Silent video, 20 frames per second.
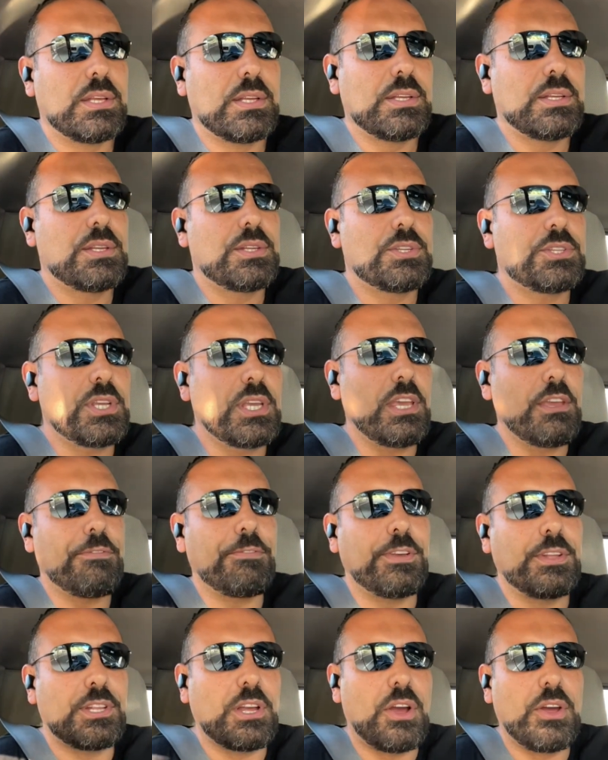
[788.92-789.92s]
See if
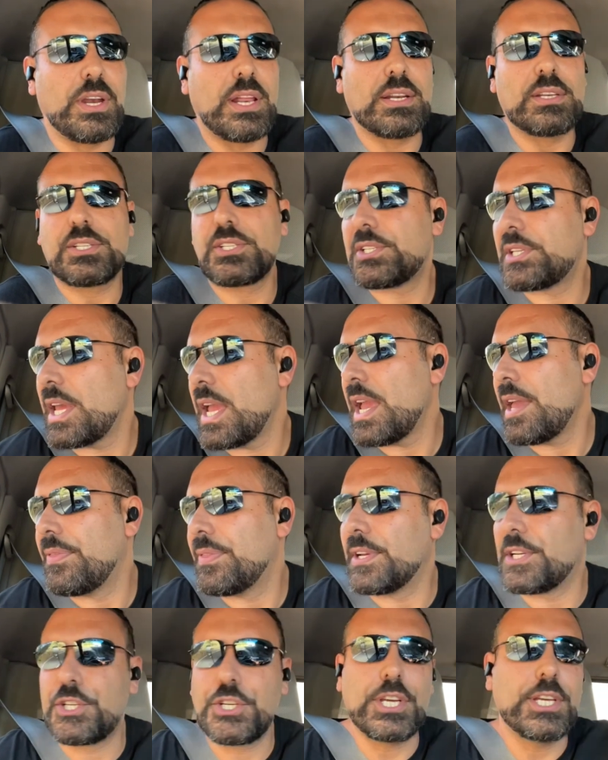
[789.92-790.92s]
you don't understand
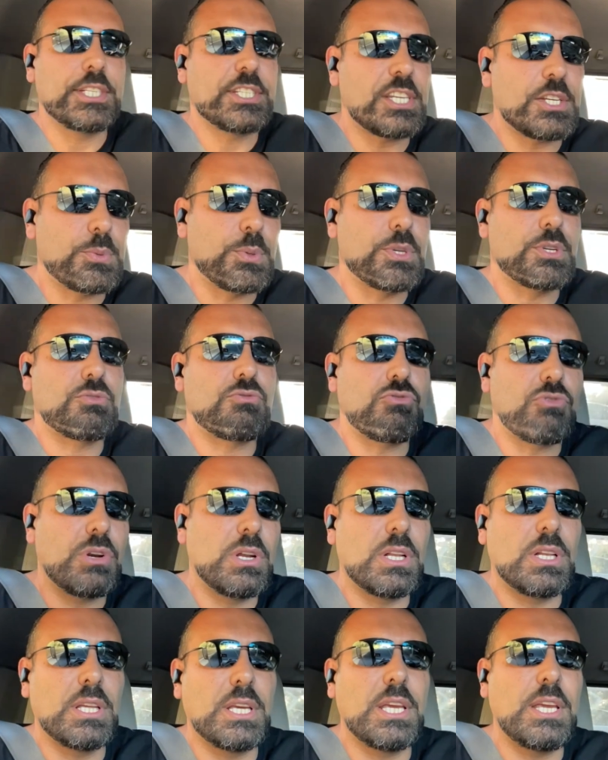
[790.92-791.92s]
that Jesus was
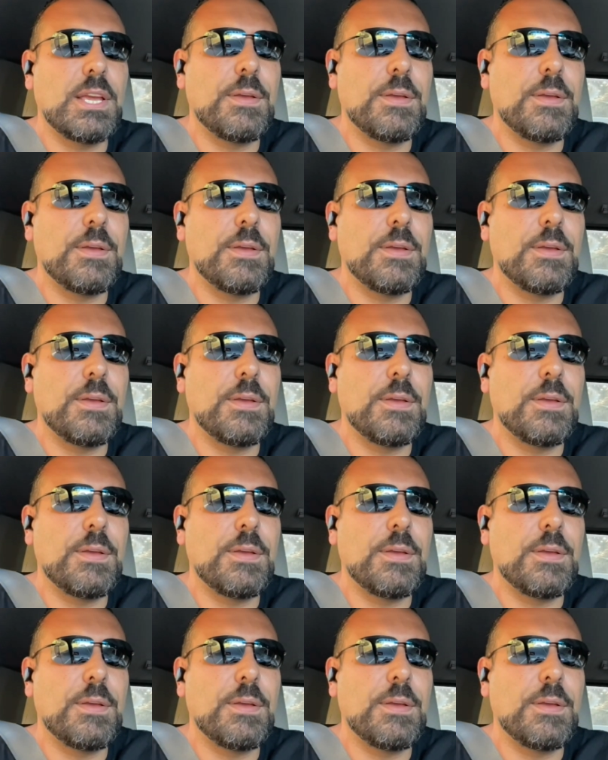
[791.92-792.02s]
really